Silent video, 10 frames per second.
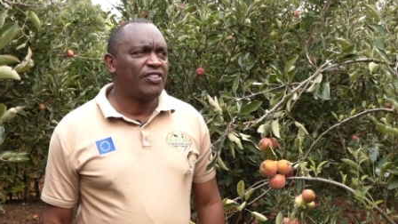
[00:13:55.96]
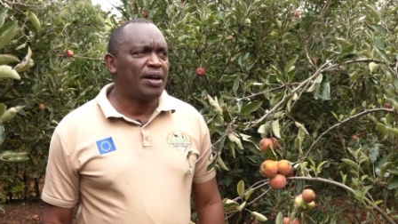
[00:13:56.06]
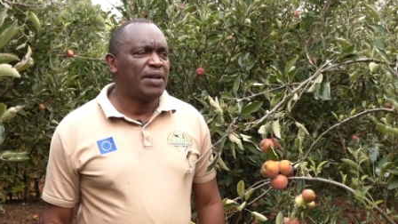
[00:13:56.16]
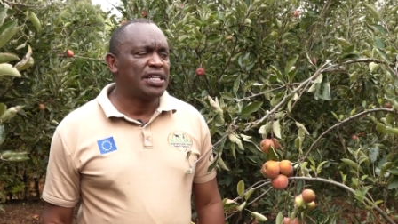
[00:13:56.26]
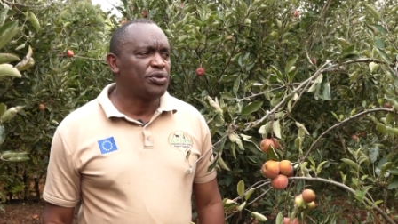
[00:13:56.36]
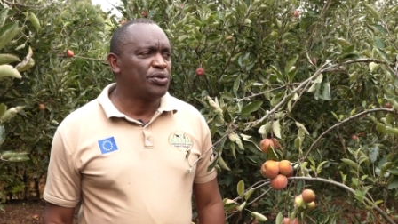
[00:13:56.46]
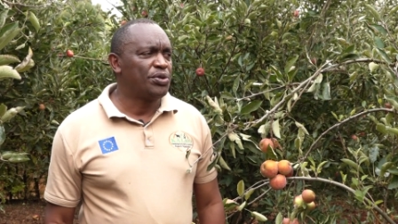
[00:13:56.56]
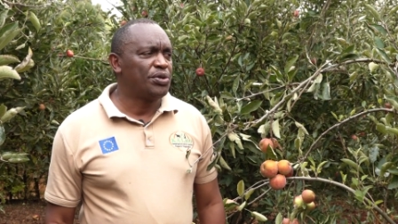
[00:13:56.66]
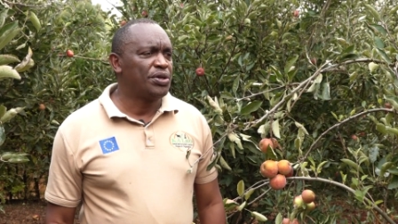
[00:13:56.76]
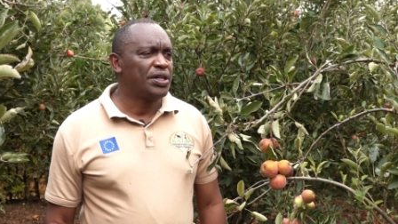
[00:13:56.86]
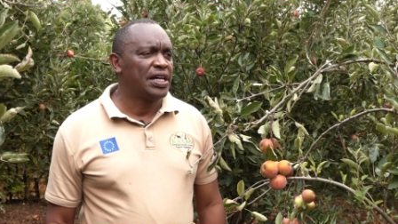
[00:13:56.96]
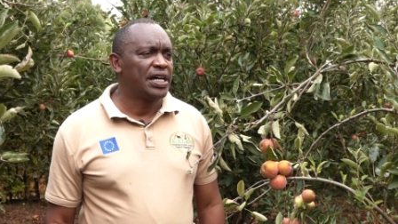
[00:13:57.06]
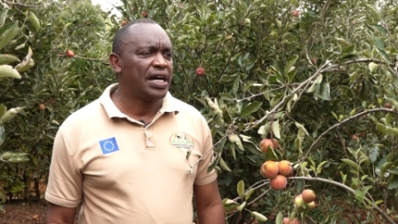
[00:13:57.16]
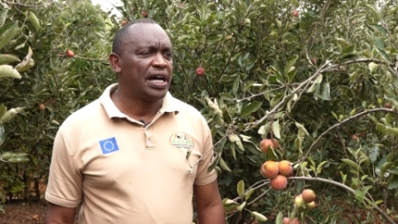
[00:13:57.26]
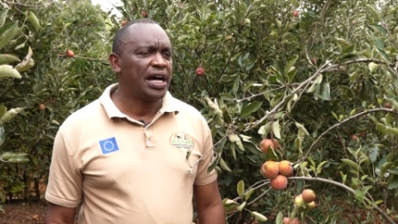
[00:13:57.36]
Farmers who
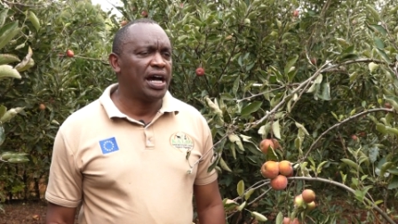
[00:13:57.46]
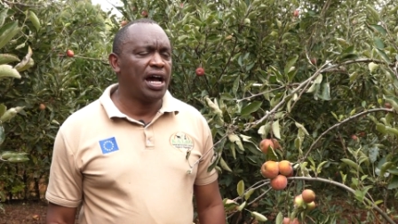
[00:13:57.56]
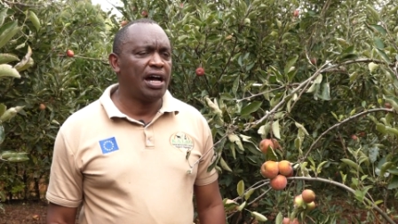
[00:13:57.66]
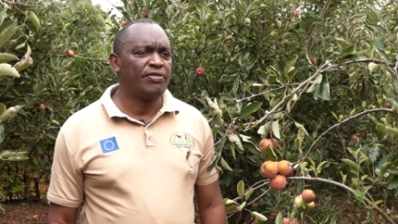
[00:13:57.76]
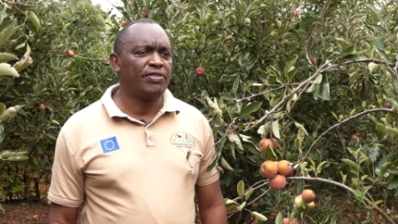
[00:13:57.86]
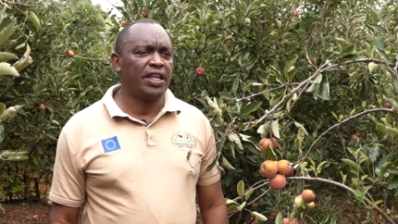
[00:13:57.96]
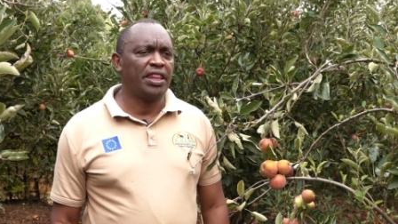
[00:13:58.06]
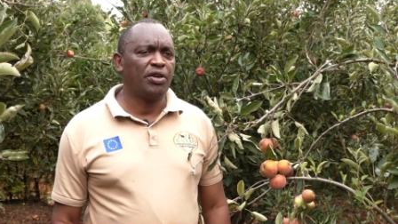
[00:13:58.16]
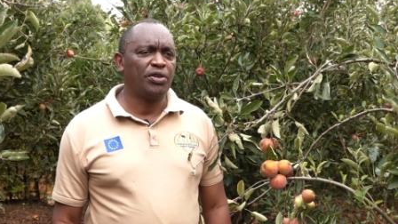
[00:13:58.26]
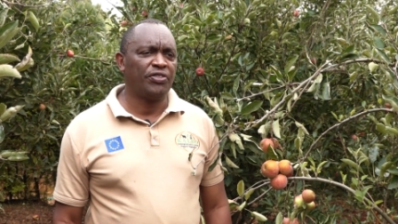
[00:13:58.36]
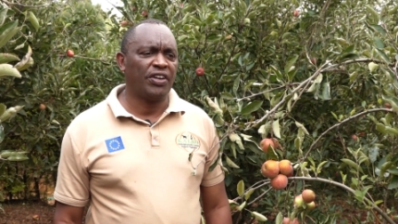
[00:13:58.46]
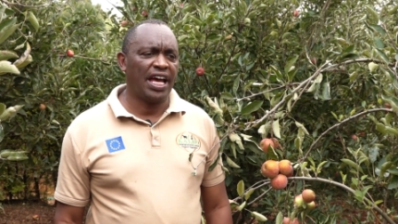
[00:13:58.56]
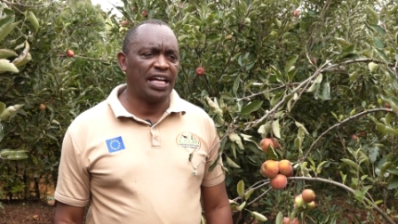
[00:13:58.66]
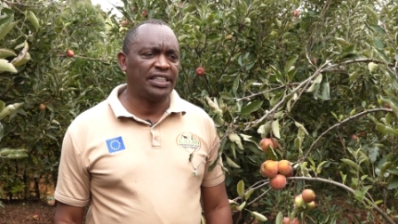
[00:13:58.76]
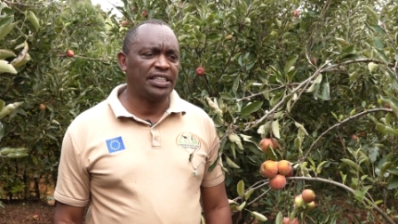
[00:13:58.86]
uh, have uh, the old
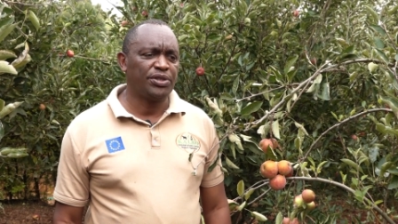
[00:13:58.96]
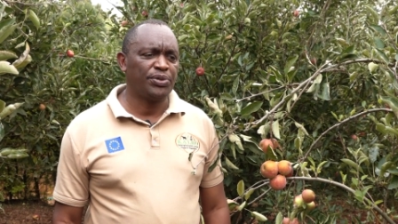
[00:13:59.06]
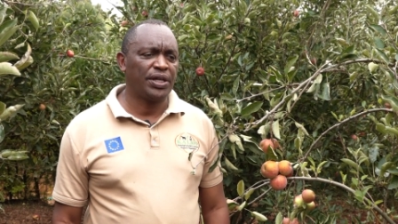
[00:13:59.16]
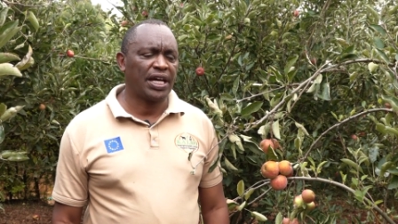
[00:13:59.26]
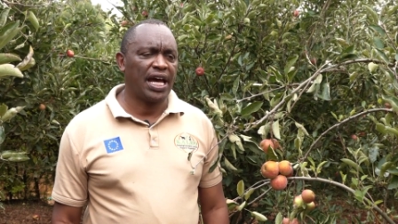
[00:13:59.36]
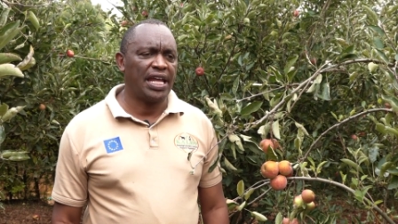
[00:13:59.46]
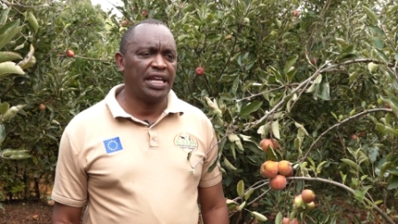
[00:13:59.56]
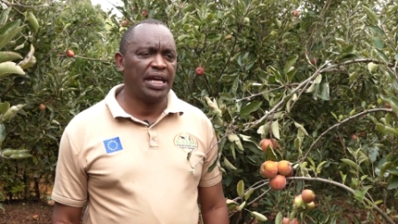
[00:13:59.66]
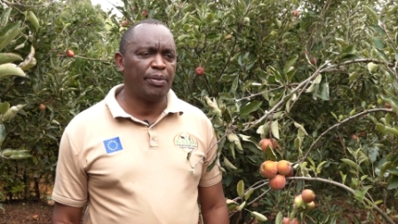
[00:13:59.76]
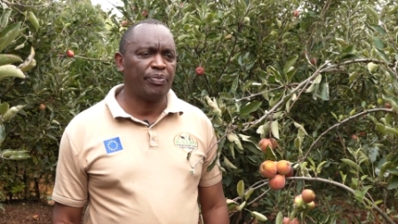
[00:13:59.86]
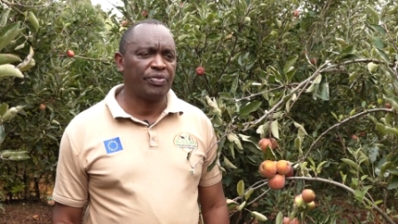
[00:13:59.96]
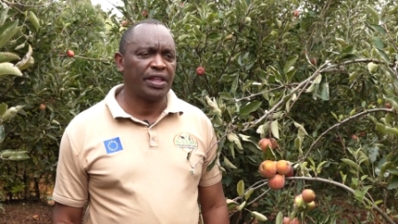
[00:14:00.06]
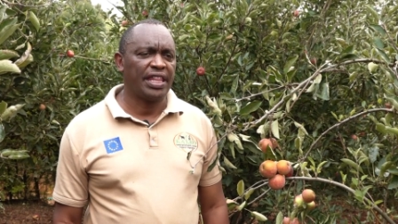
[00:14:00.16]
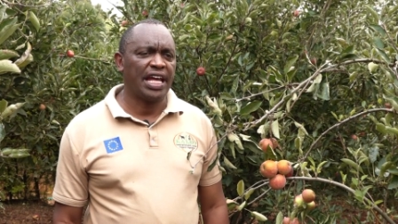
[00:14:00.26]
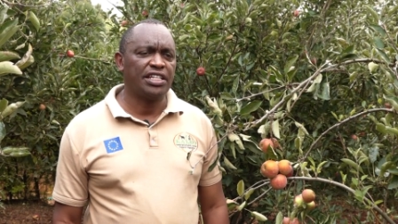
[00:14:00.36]
varieties, we can, um,
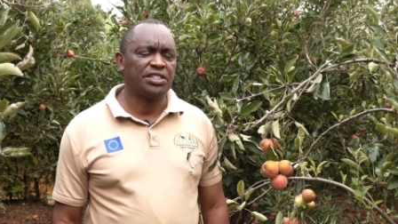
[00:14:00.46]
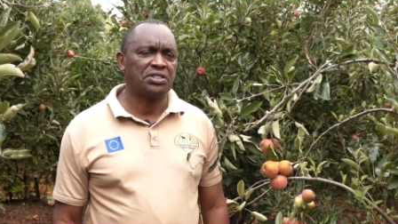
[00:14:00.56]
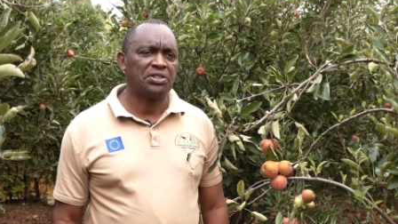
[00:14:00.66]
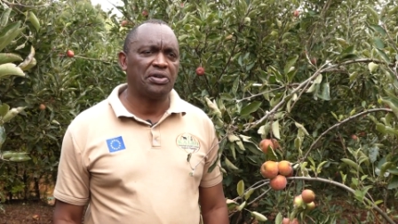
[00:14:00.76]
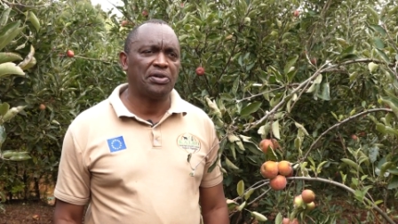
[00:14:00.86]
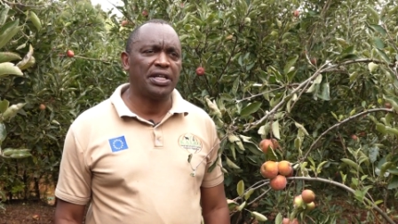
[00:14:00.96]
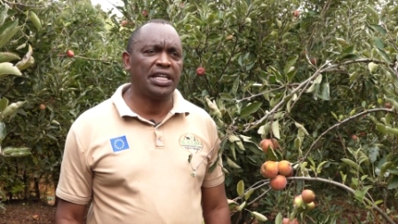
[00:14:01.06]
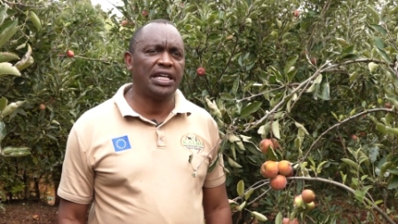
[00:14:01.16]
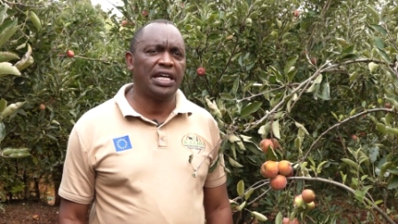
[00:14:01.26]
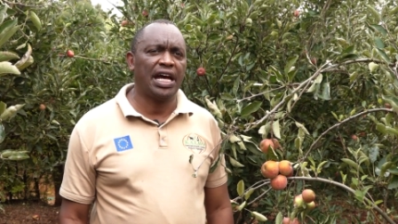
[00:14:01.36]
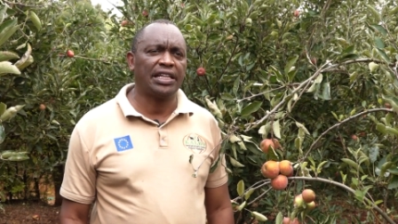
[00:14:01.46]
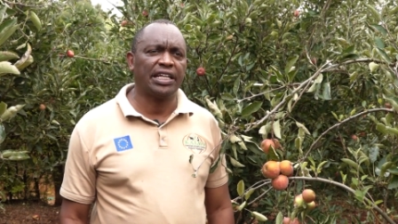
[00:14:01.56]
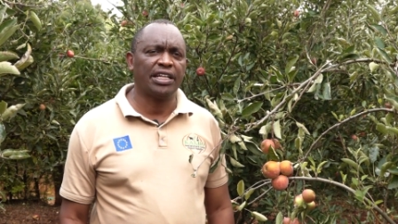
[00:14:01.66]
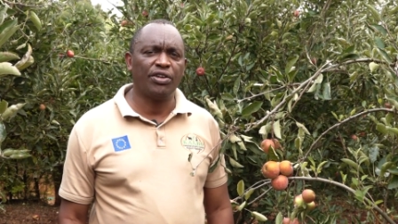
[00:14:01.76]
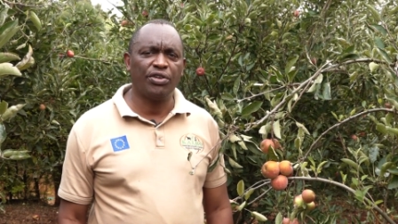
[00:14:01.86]
there is already a
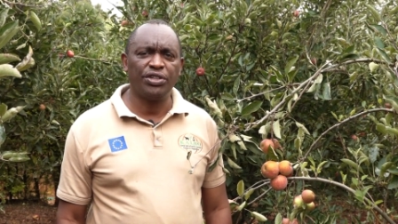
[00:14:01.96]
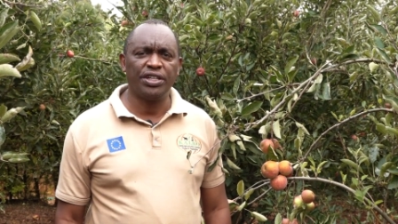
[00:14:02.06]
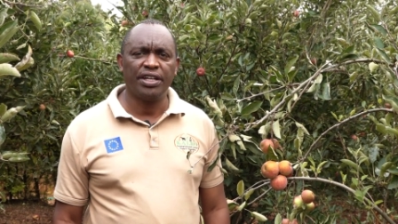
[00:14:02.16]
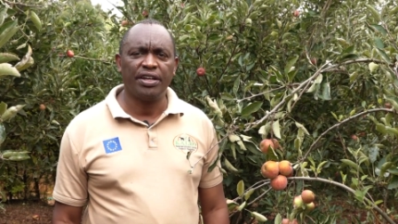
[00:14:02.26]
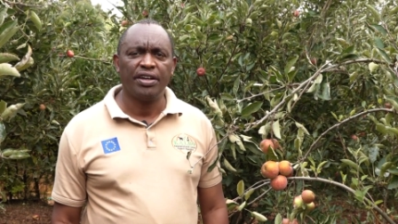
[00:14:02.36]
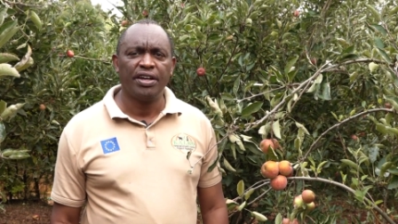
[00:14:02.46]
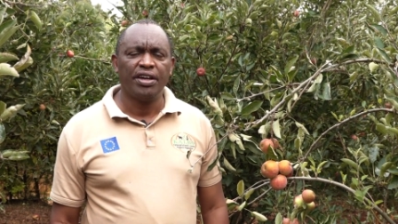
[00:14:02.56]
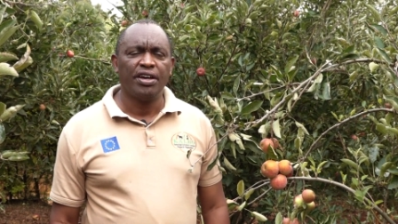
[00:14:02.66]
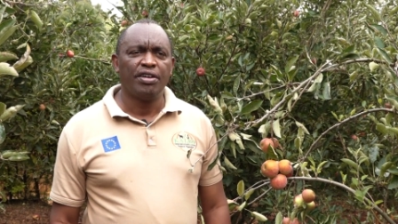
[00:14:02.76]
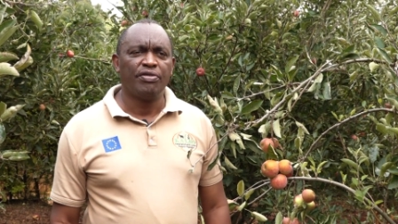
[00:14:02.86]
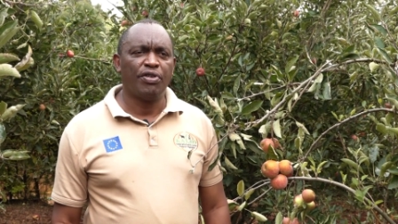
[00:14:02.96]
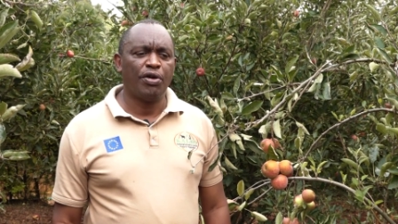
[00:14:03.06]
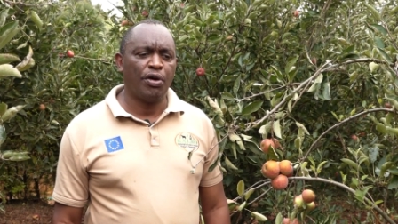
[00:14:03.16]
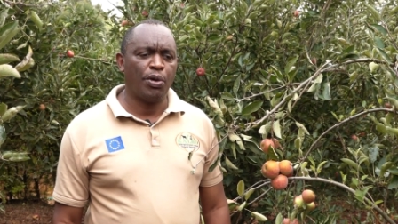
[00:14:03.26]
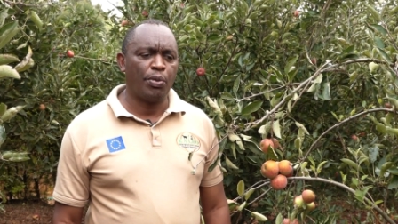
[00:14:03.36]
technology
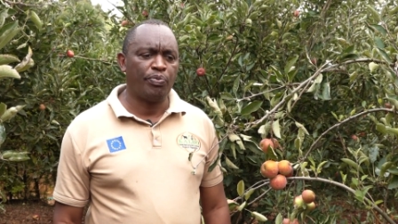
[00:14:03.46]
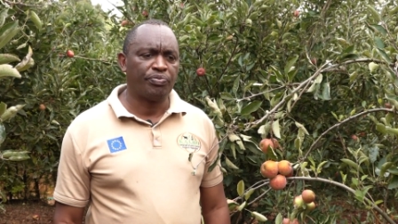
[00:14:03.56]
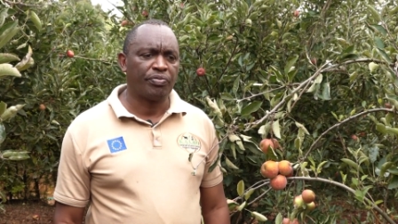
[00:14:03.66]
for